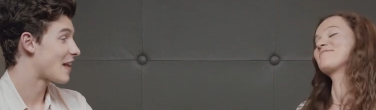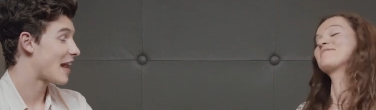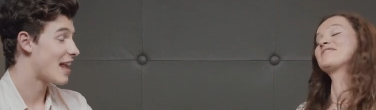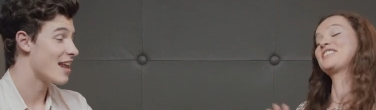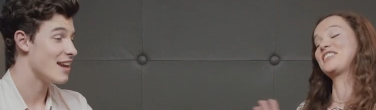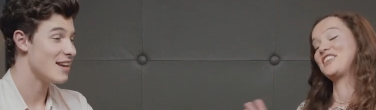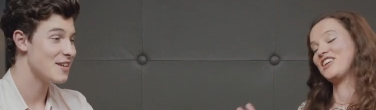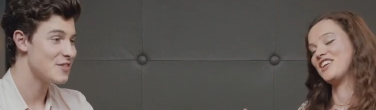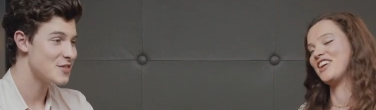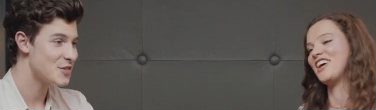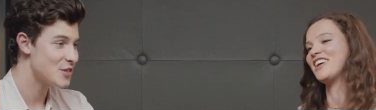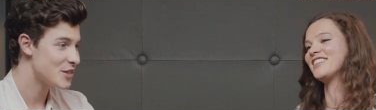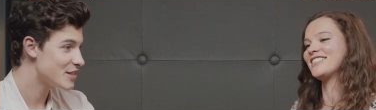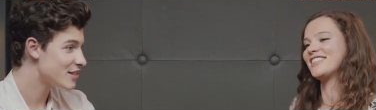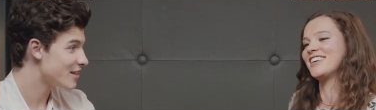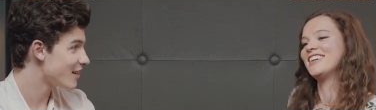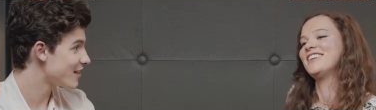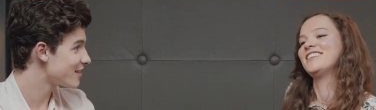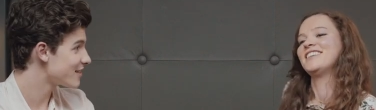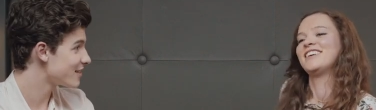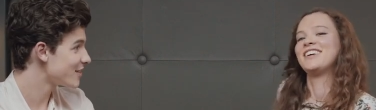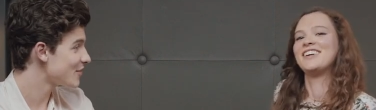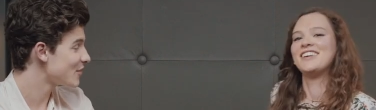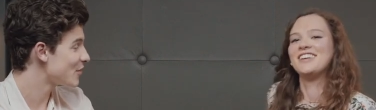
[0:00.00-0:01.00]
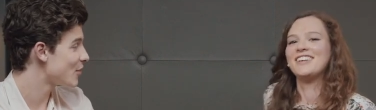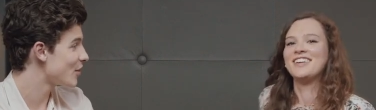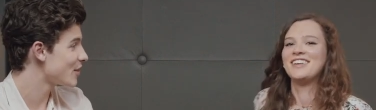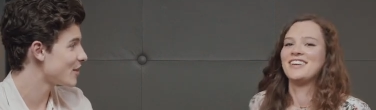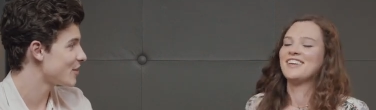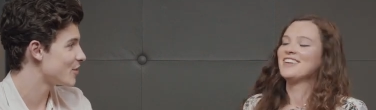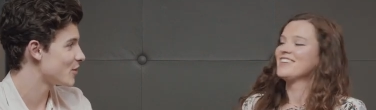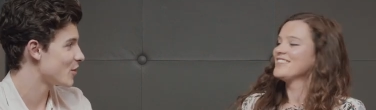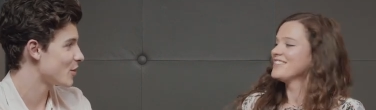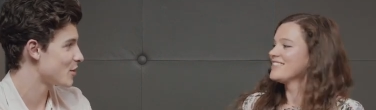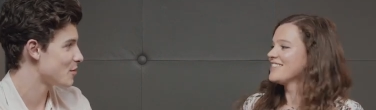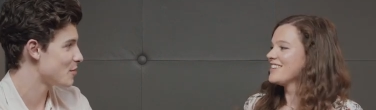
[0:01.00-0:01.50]
Speaker 1: And good if she answer. Doesn't want
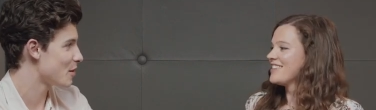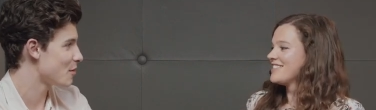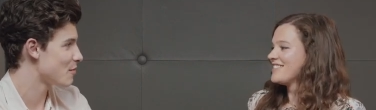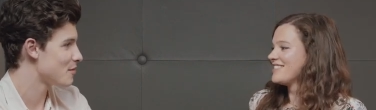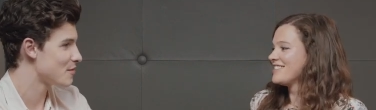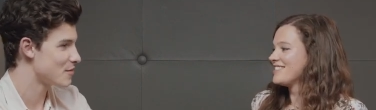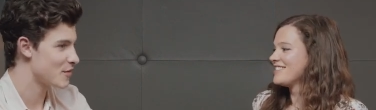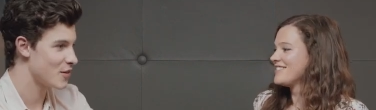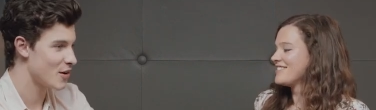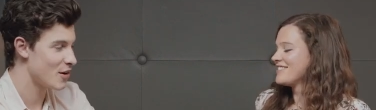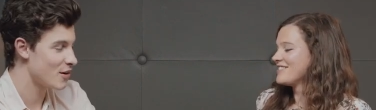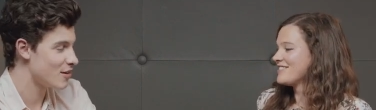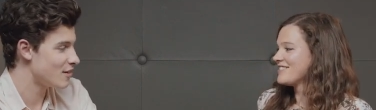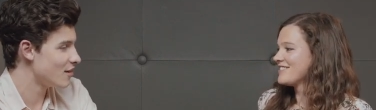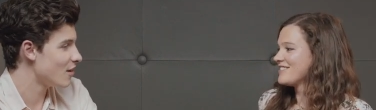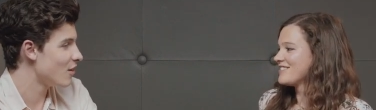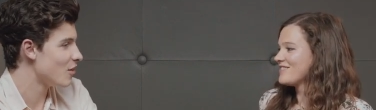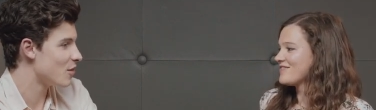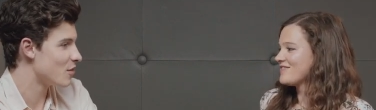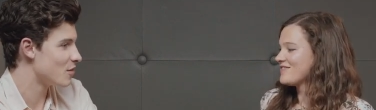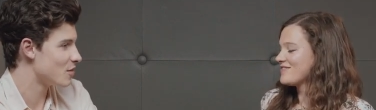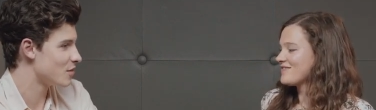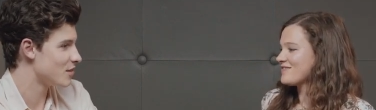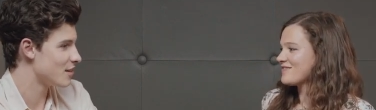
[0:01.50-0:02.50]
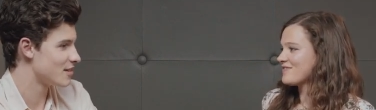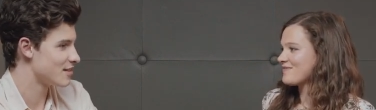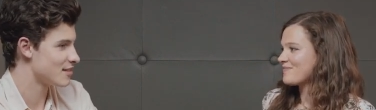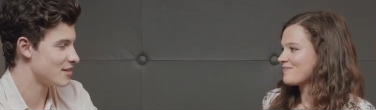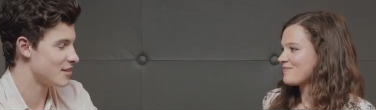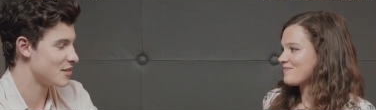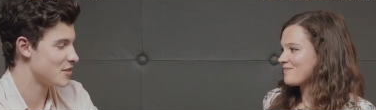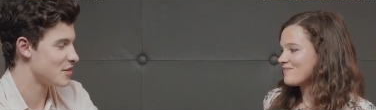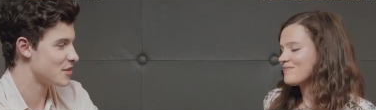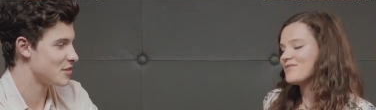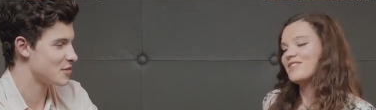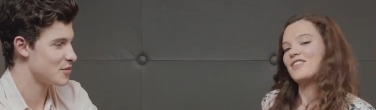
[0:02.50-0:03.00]
the door to be open for her, don't. It's
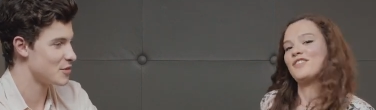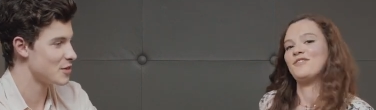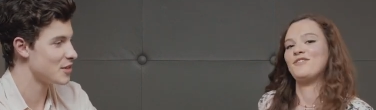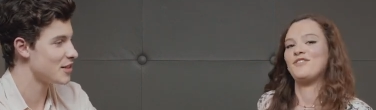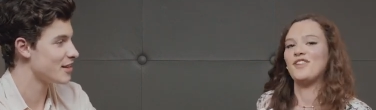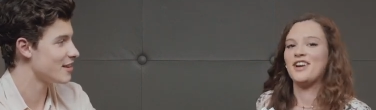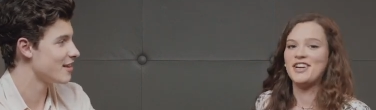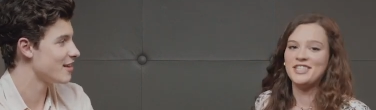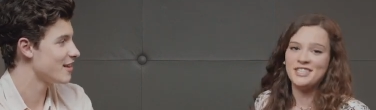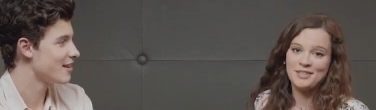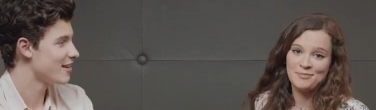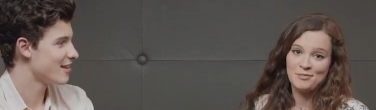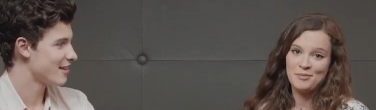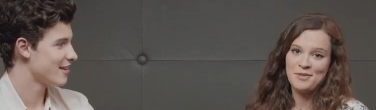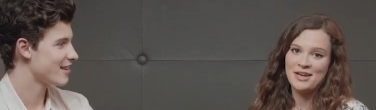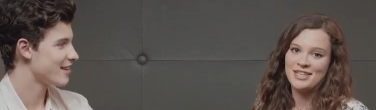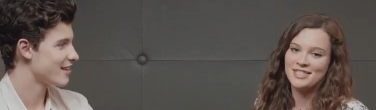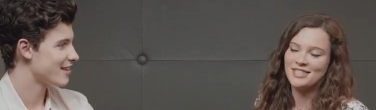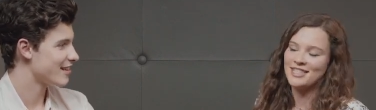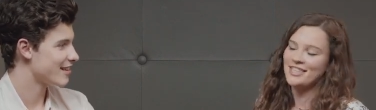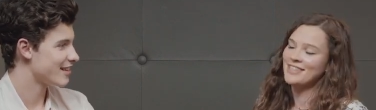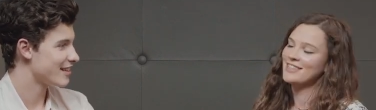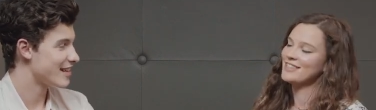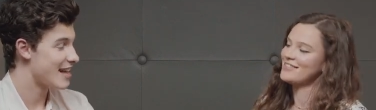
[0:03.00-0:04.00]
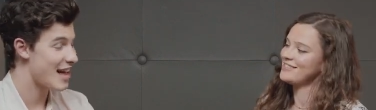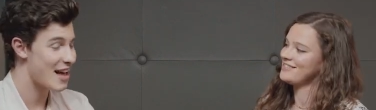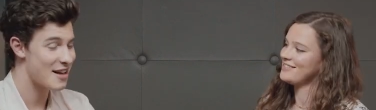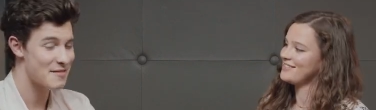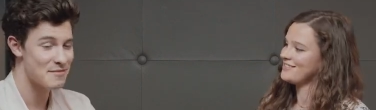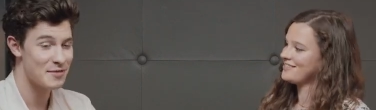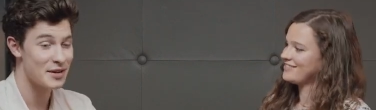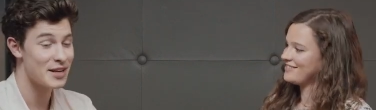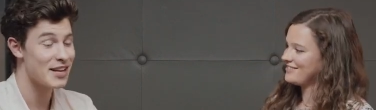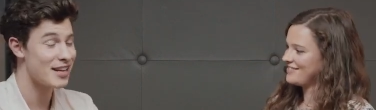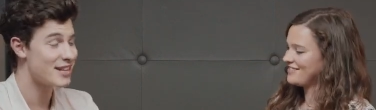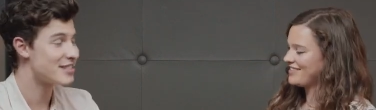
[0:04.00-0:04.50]
a, it's really
Speaker 2: very diplomatic.
Speaker 1: Yeah,
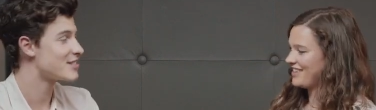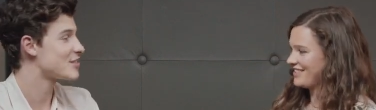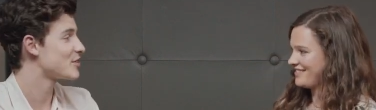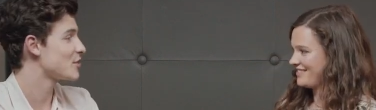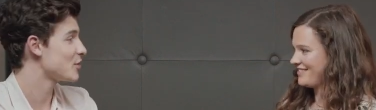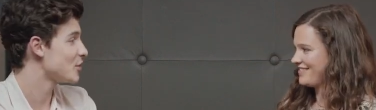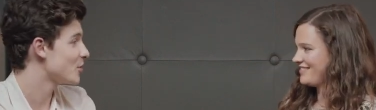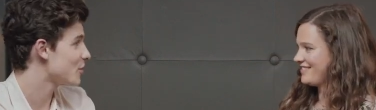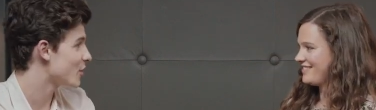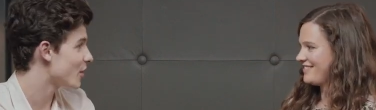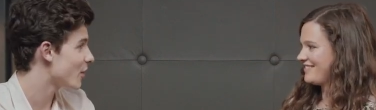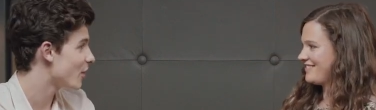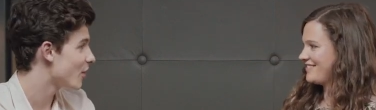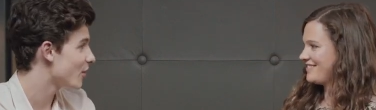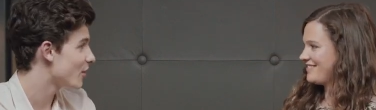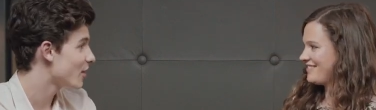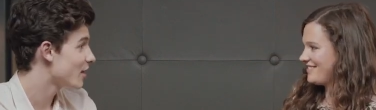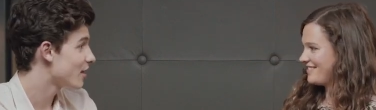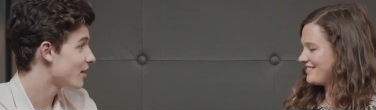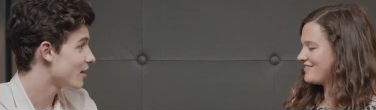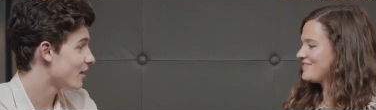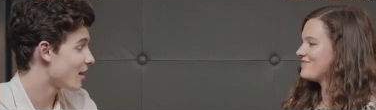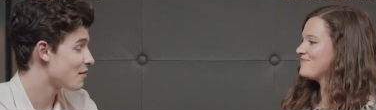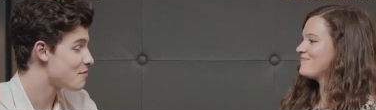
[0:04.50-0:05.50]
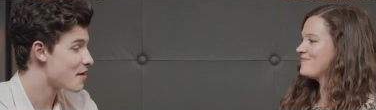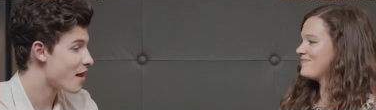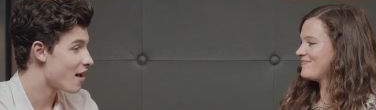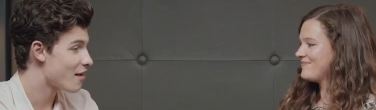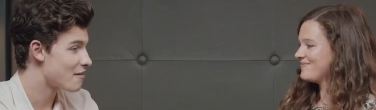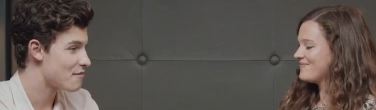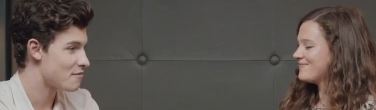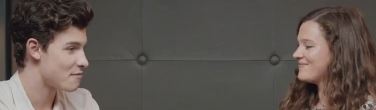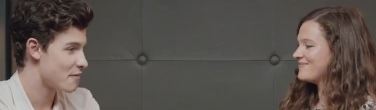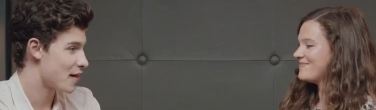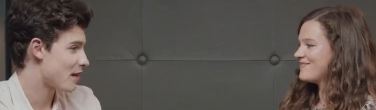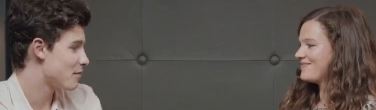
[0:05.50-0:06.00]
but it's yeah. true though. I'm,
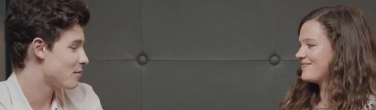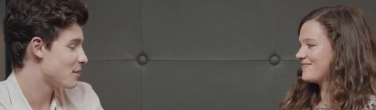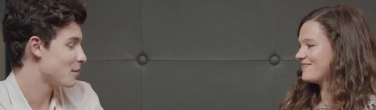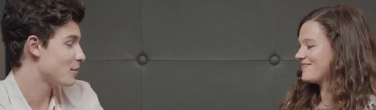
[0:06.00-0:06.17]
I've met